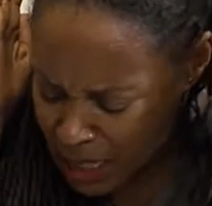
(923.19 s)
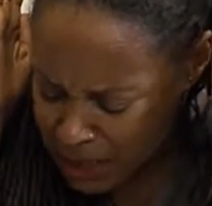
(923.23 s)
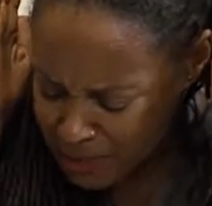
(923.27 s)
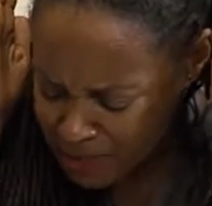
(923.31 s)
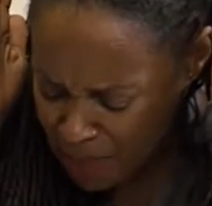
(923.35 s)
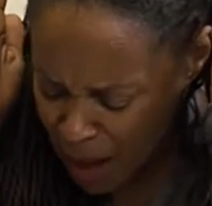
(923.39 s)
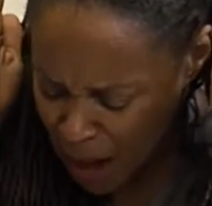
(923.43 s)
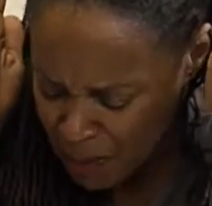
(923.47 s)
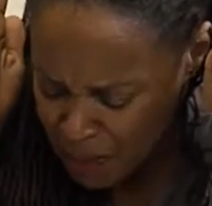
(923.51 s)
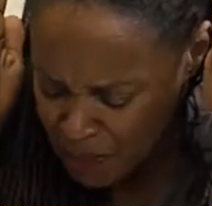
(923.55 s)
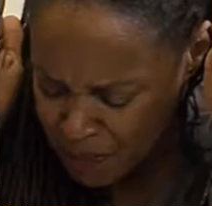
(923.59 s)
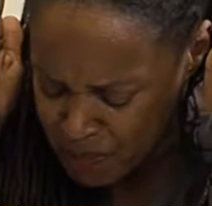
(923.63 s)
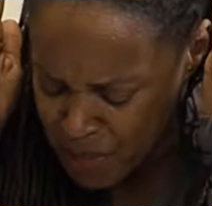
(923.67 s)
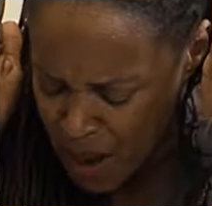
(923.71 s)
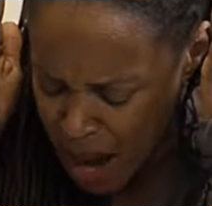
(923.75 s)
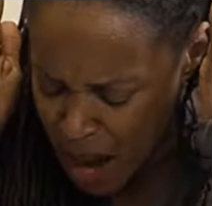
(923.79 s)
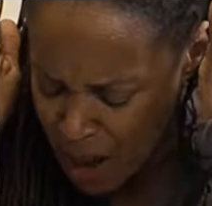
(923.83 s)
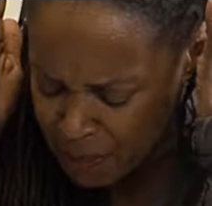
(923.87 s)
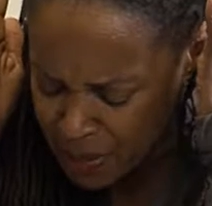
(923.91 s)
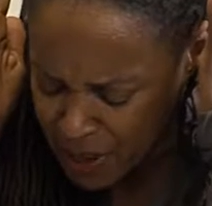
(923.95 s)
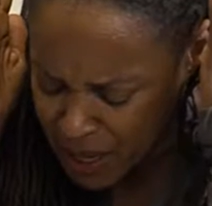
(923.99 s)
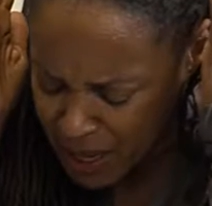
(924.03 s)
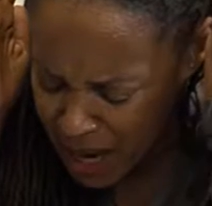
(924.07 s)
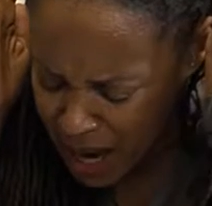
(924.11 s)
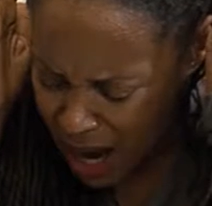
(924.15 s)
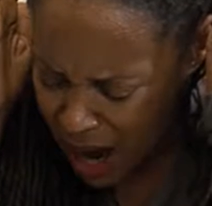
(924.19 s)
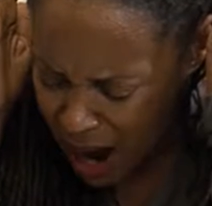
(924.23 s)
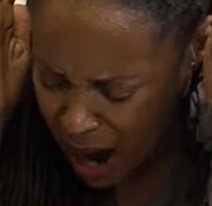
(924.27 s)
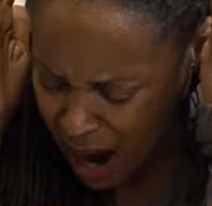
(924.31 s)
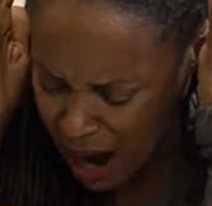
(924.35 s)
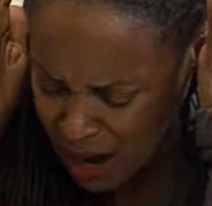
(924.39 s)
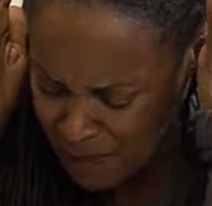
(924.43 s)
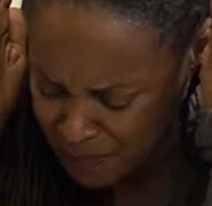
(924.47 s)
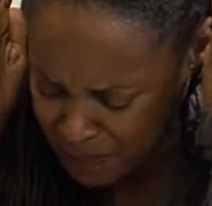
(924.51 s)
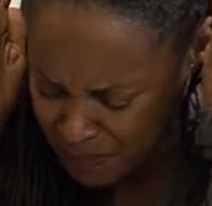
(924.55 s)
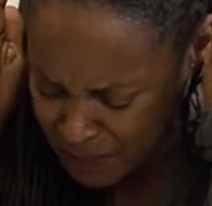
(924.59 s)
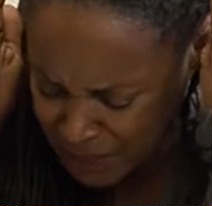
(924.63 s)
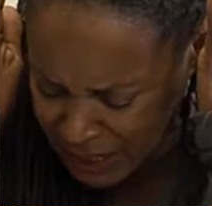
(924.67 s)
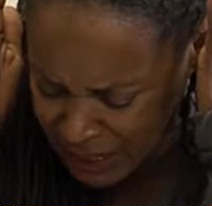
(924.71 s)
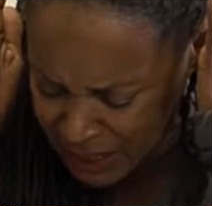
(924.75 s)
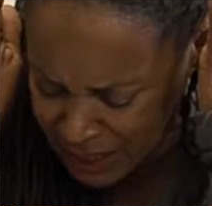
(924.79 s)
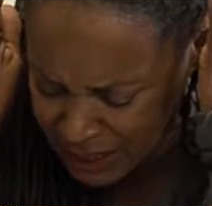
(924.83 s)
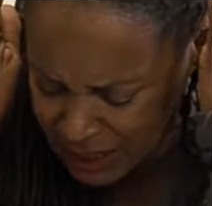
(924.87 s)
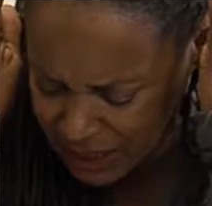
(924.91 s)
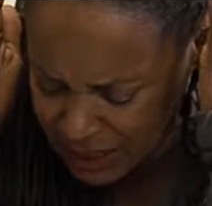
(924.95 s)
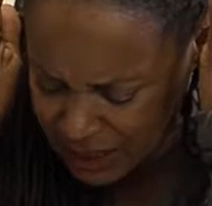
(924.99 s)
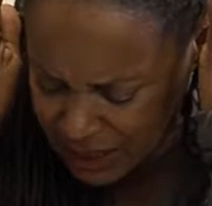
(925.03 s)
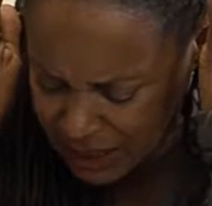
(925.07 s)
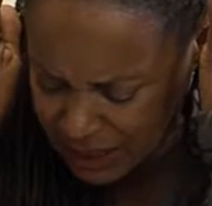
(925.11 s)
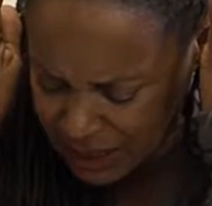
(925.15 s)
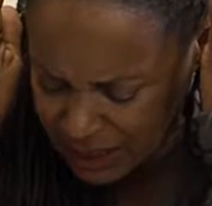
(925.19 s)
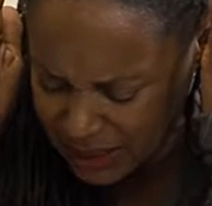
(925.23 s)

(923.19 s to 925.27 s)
bump, bump, heartbeat.